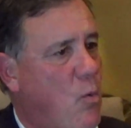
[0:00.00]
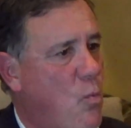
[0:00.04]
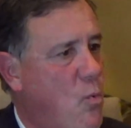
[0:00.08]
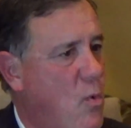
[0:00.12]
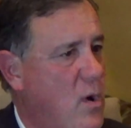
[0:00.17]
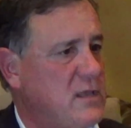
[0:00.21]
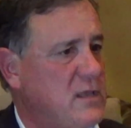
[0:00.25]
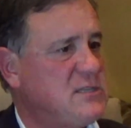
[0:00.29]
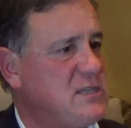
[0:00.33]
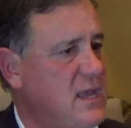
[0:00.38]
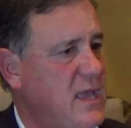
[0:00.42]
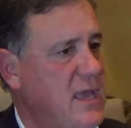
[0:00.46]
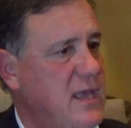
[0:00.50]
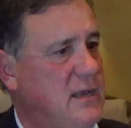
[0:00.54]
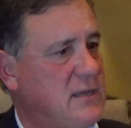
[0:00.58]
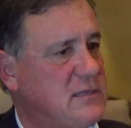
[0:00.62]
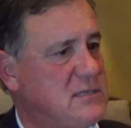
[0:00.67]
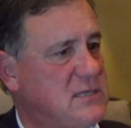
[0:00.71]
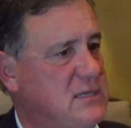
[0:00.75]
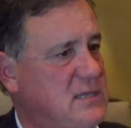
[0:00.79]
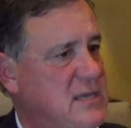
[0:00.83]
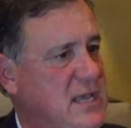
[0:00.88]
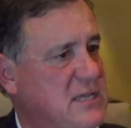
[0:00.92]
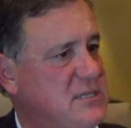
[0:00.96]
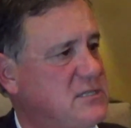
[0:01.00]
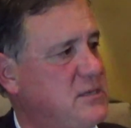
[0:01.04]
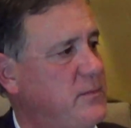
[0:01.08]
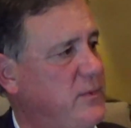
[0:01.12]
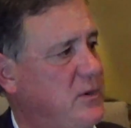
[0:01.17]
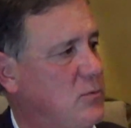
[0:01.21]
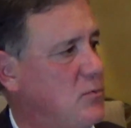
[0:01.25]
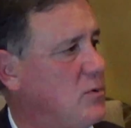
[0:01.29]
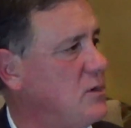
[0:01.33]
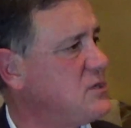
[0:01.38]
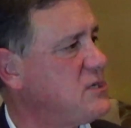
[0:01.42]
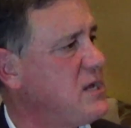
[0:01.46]
Once again, it's a
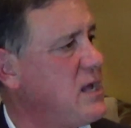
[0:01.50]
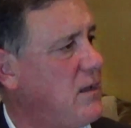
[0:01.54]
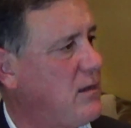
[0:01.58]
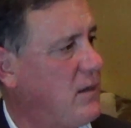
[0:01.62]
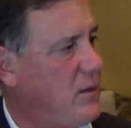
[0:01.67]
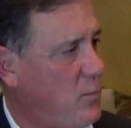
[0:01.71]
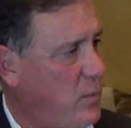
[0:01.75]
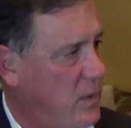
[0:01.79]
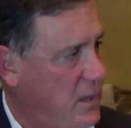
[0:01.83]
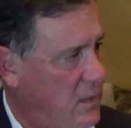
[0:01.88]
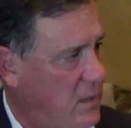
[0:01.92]
testament to Orange County. We